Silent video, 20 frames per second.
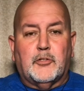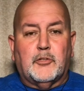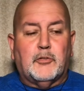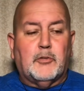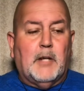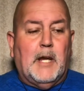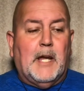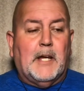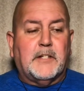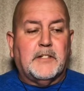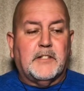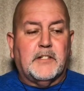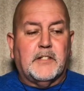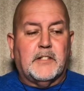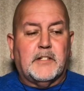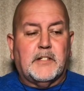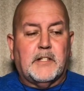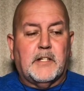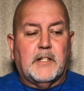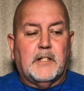
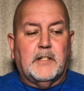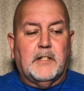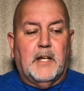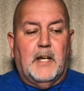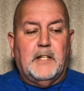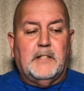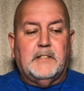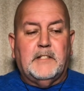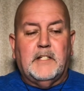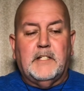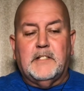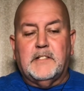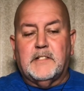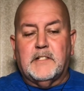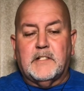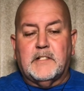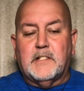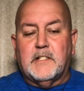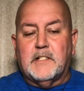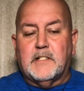Traxxas
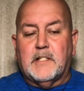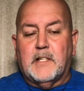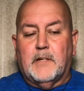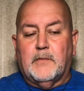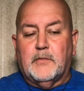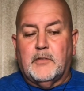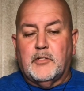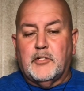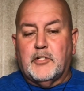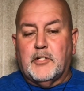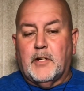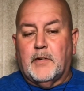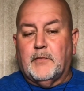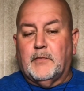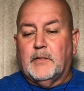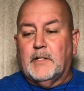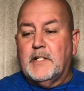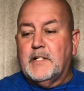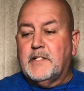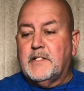1967
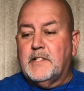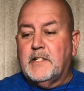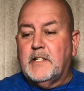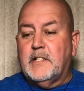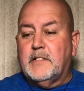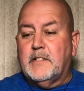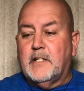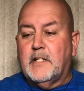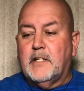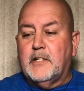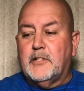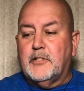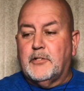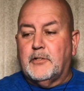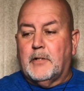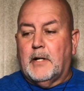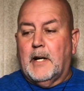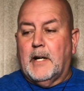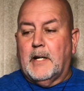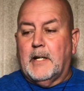Chevrolet C10
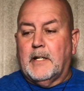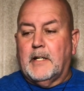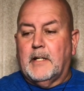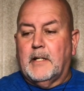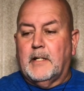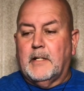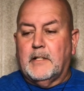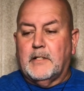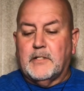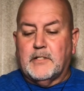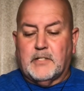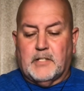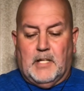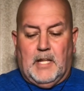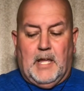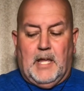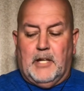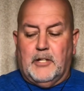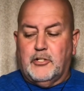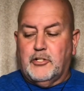Drag
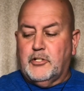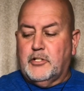Slash.